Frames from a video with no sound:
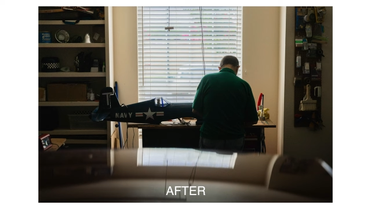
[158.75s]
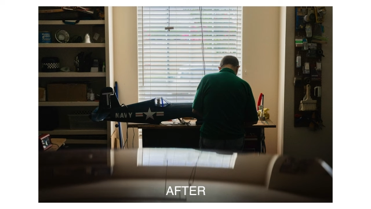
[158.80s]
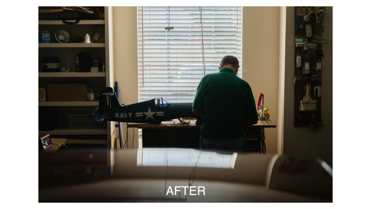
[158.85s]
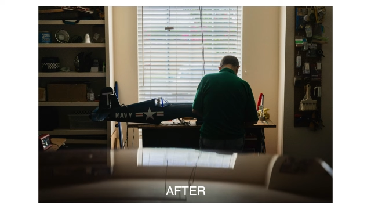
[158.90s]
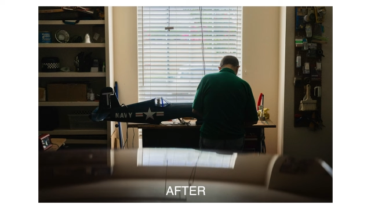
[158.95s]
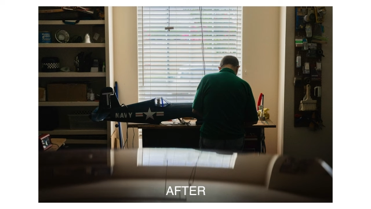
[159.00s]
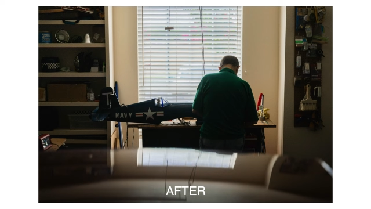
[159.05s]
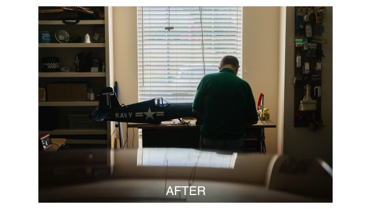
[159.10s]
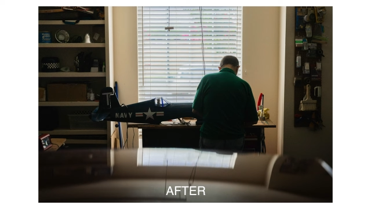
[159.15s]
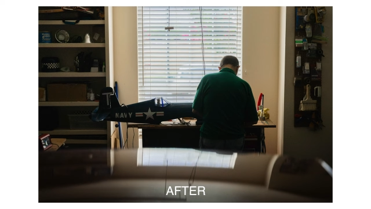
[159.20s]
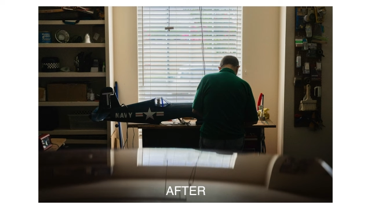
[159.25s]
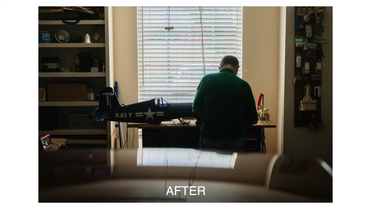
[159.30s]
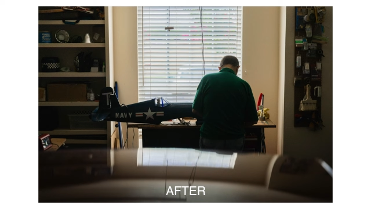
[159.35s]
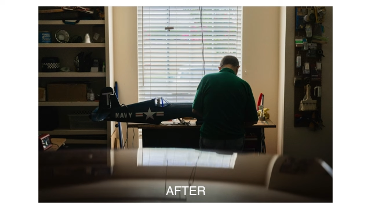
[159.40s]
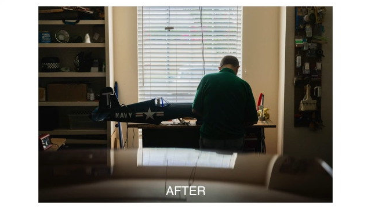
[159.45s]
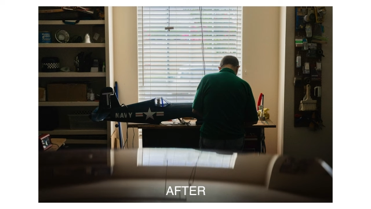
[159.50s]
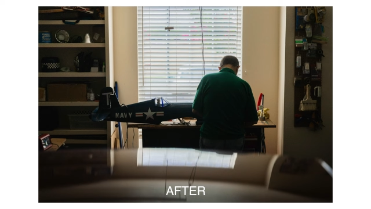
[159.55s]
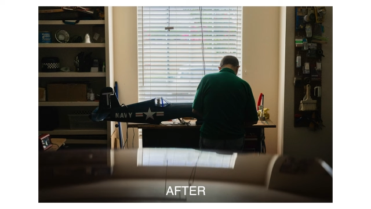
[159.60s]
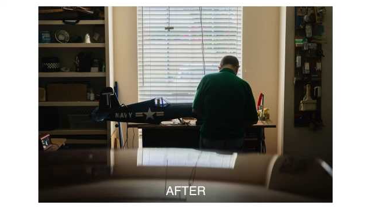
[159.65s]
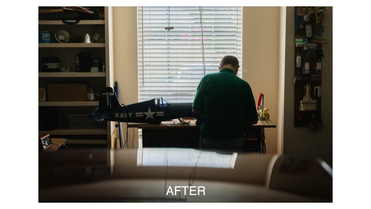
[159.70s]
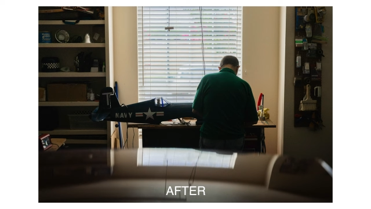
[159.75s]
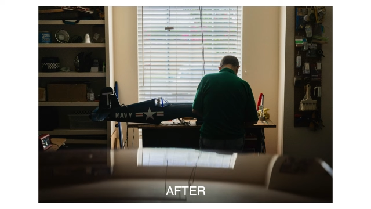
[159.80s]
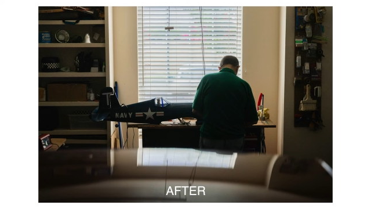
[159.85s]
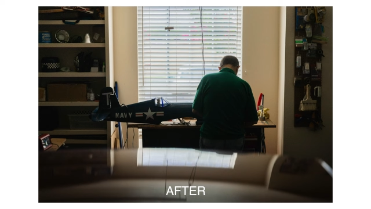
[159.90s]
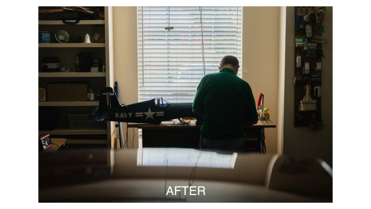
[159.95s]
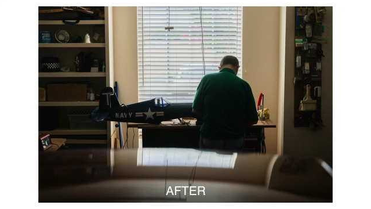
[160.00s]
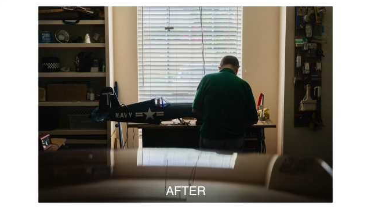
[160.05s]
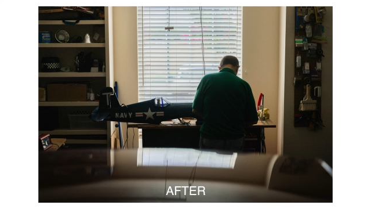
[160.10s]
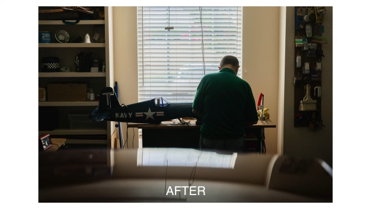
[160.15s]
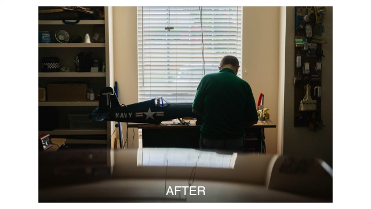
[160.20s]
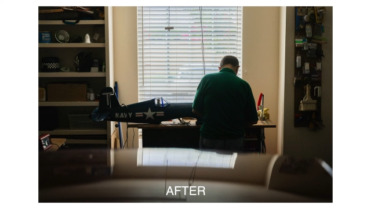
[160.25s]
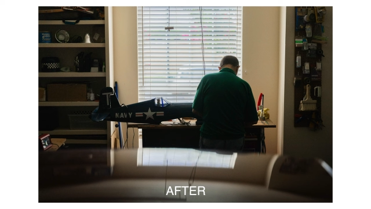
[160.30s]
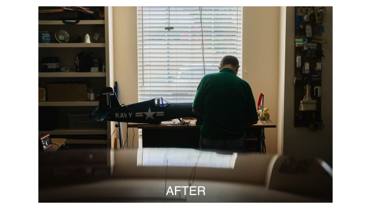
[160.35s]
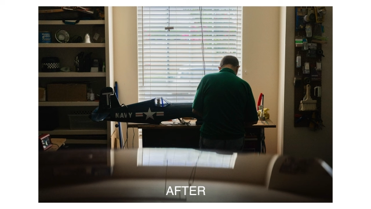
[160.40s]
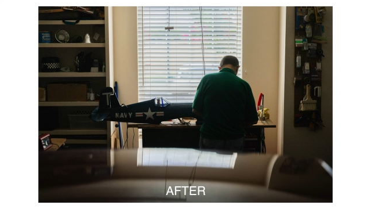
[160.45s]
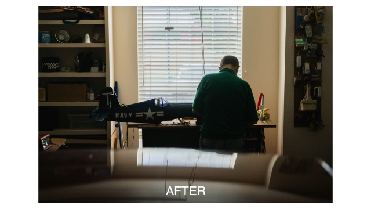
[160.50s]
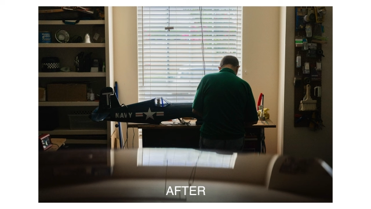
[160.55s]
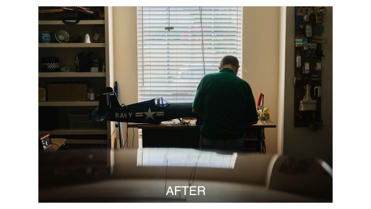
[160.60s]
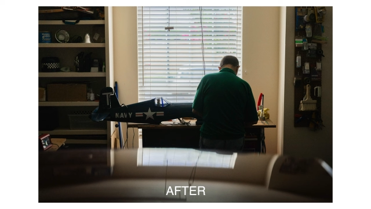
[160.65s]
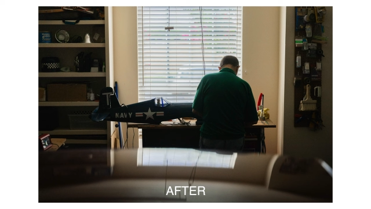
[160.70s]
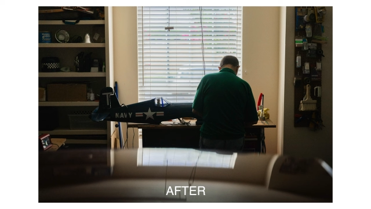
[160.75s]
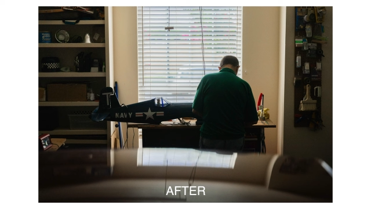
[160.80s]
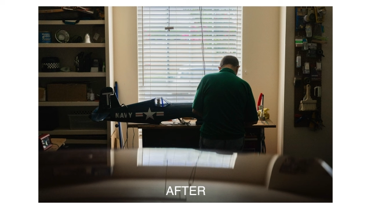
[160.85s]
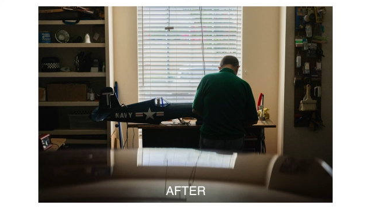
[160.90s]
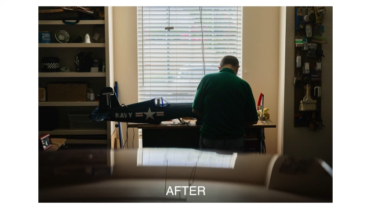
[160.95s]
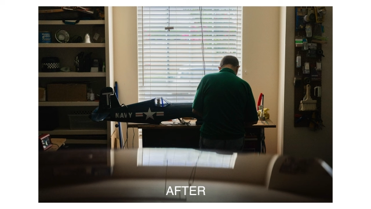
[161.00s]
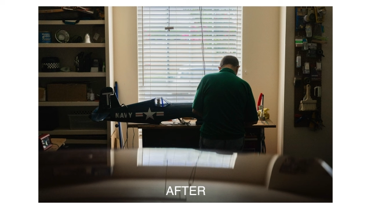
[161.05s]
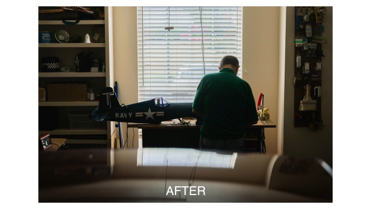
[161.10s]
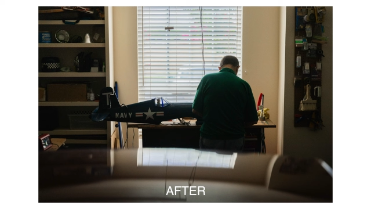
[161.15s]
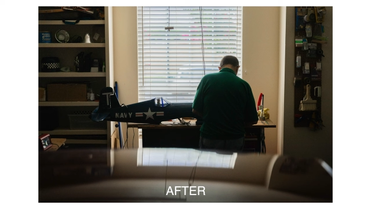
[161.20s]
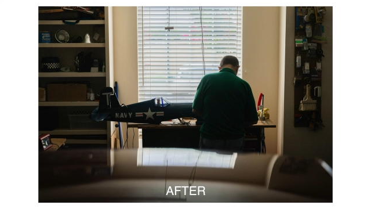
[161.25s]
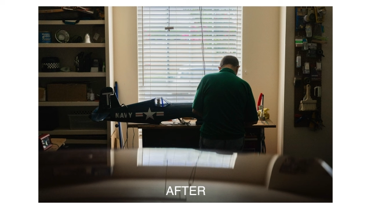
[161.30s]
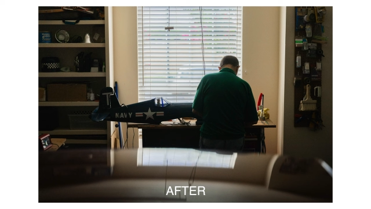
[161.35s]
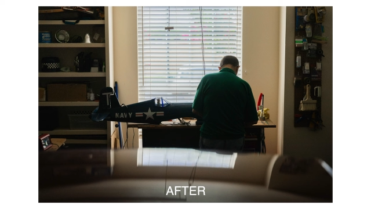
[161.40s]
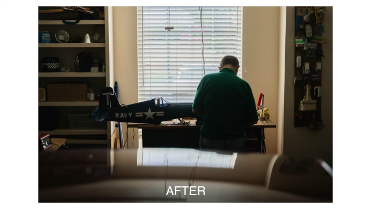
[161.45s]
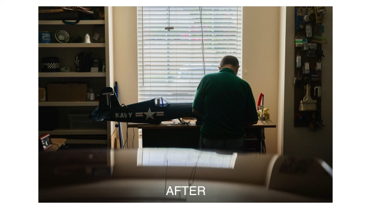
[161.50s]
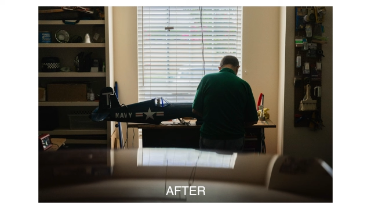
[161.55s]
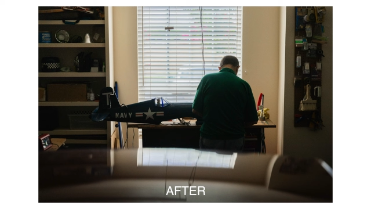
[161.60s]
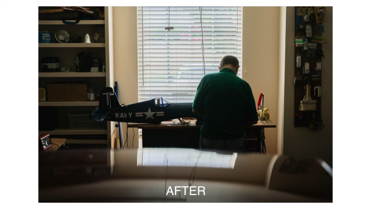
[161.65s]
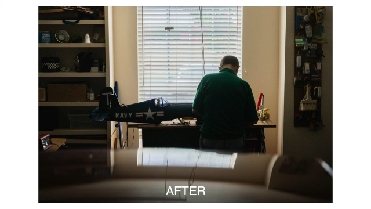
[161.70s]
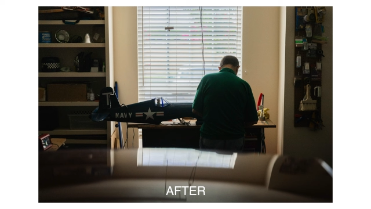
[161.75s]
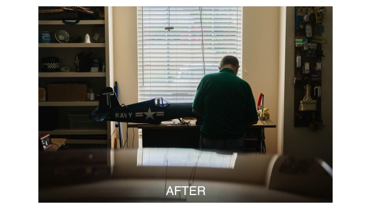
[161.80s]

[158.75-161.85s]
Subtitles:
[unreadable: no face in view]